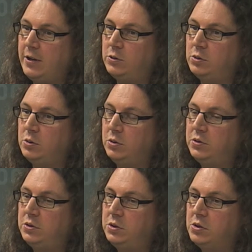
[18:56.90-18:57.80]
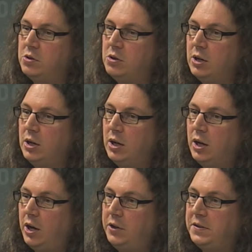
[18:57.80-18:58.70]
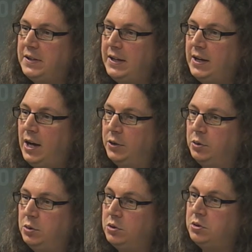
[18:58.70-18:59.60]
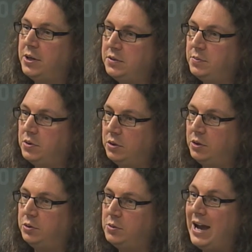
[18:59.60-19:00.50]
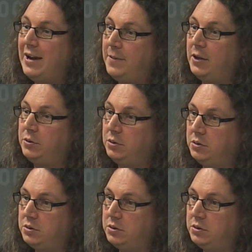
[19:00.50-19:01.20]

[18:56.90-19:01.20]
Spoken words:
Tools to understand how to use transport, or to help how to use